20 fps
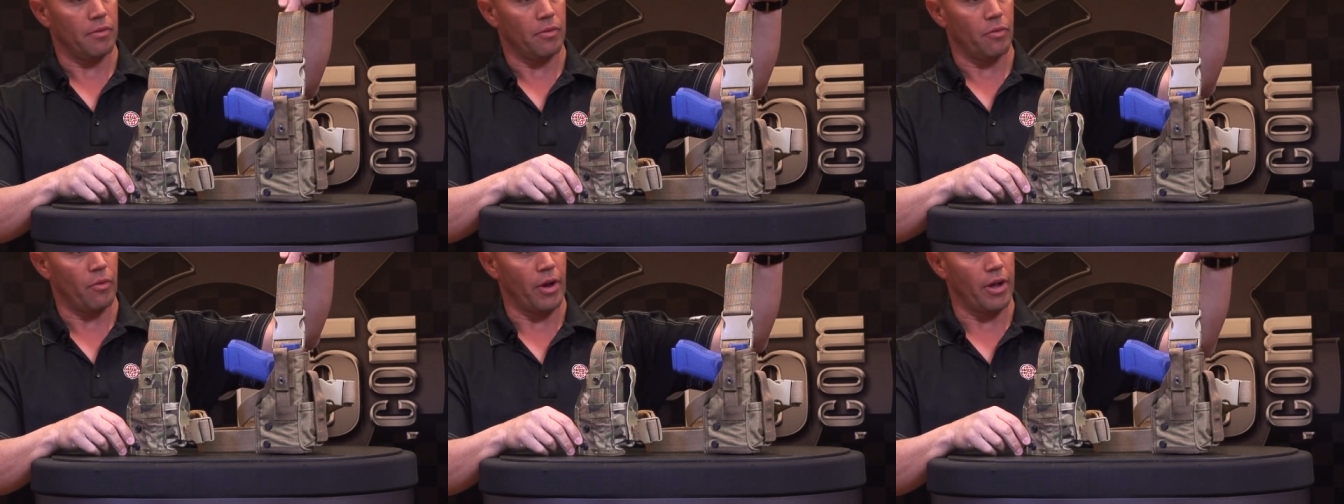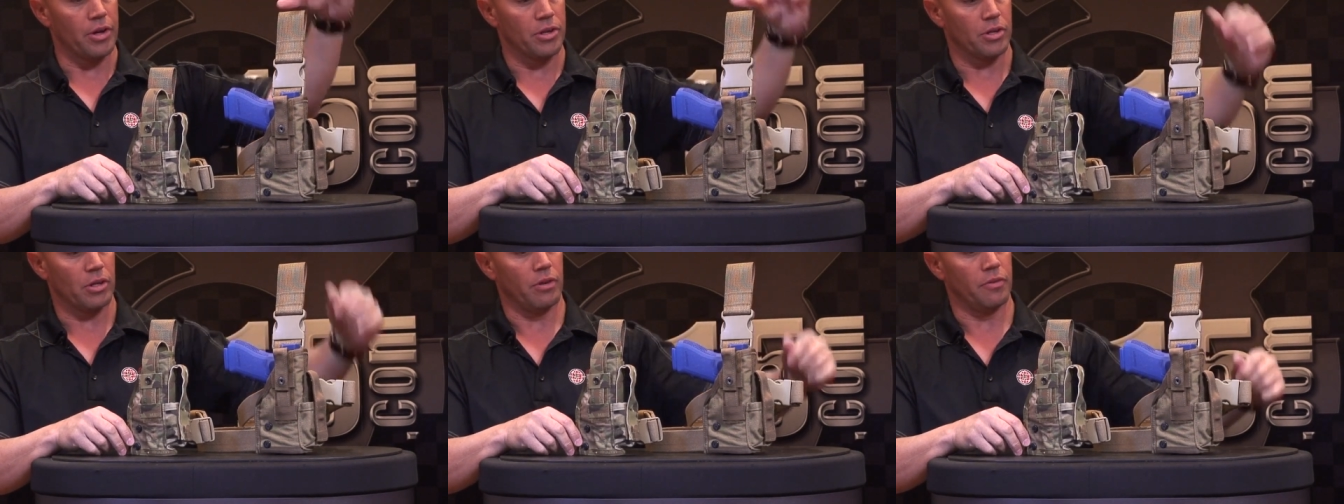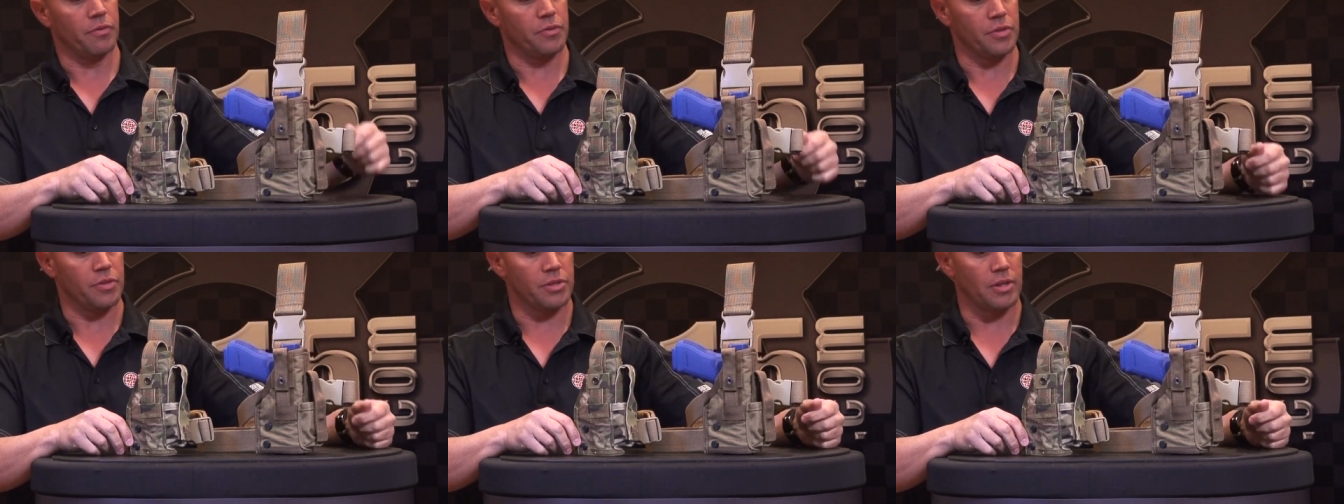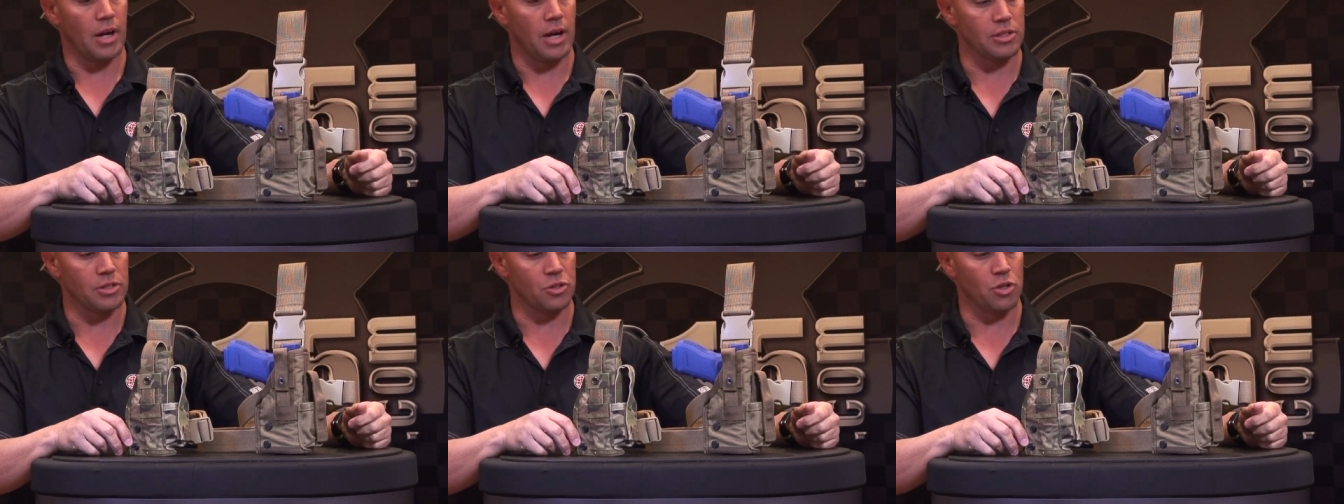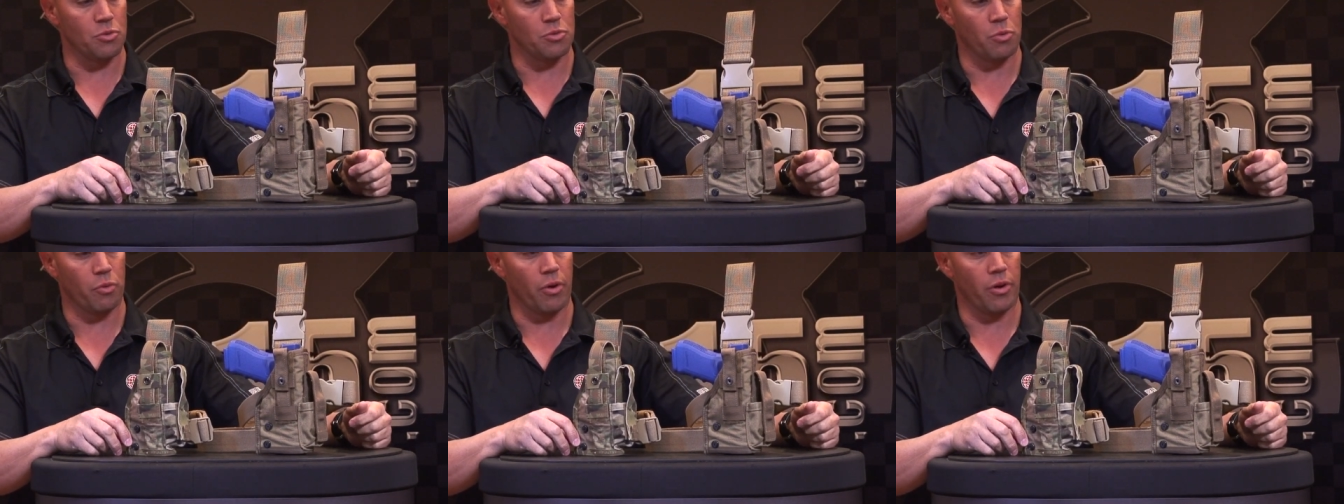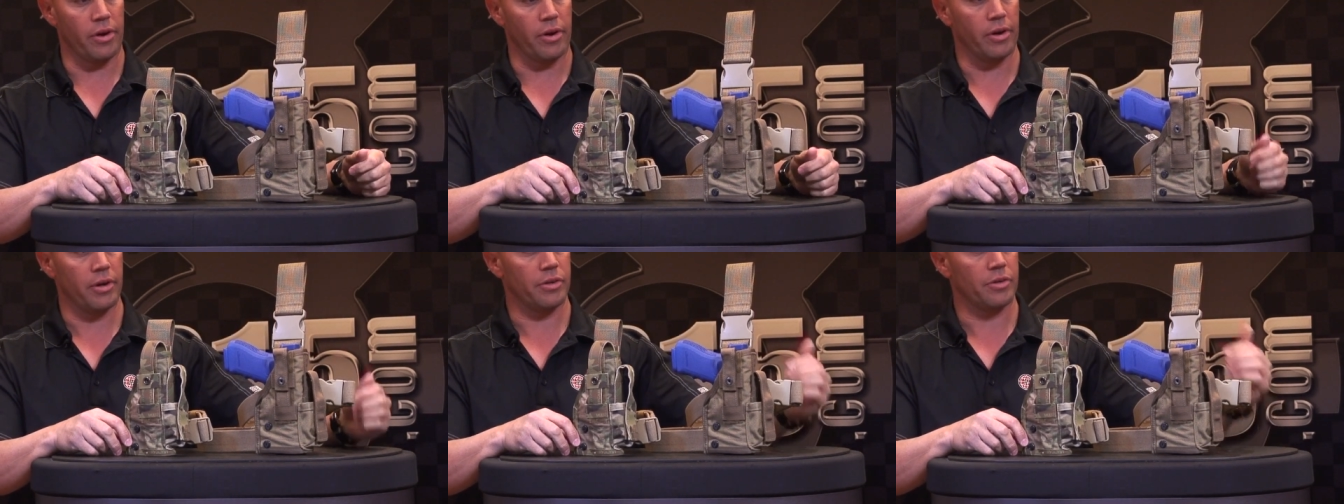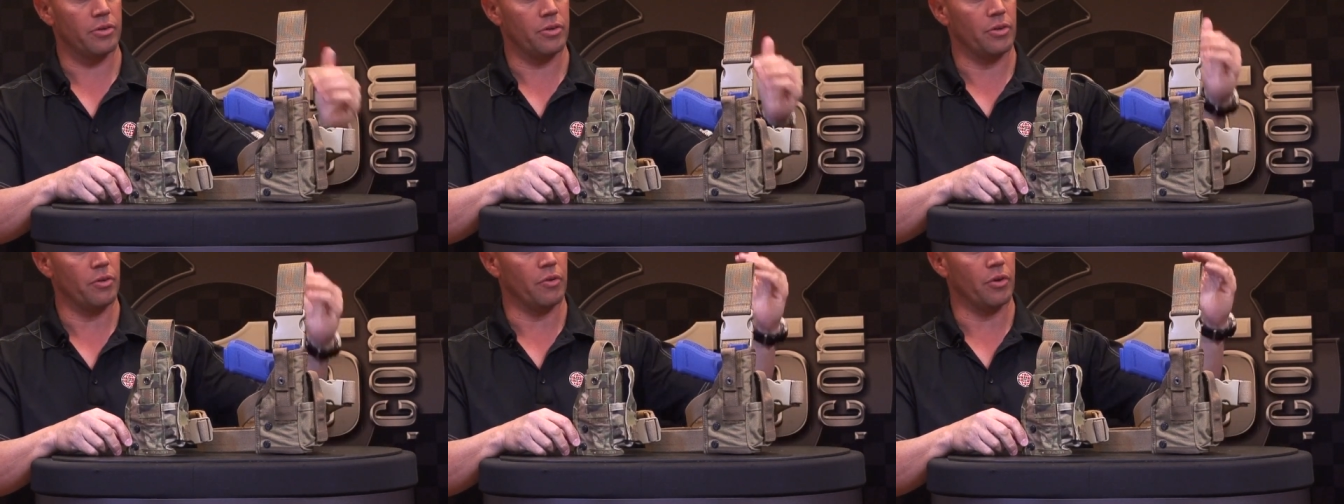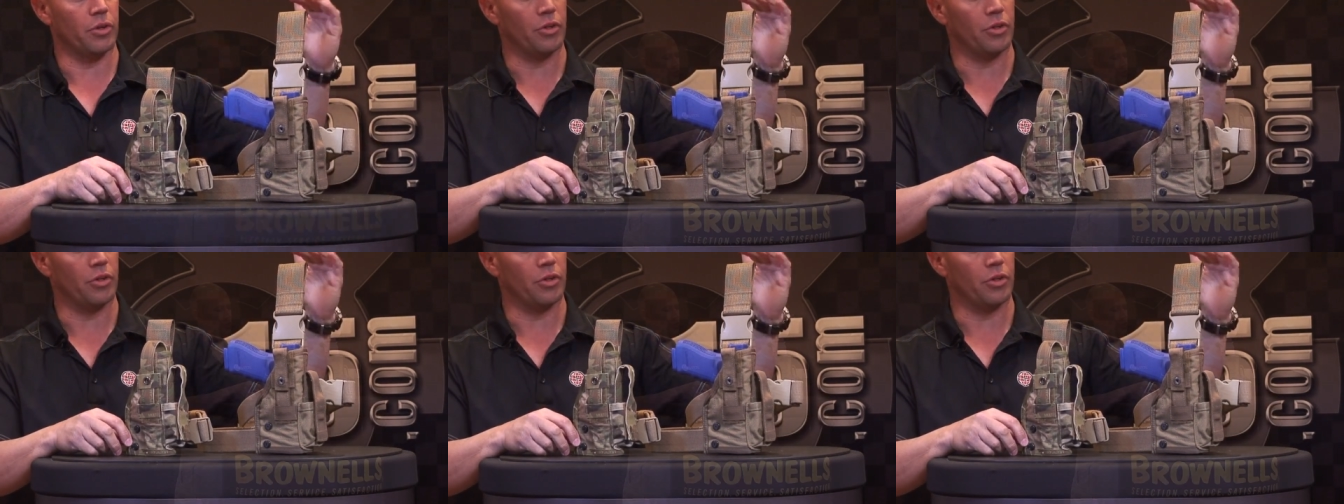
range of size in terms of wearing it. You've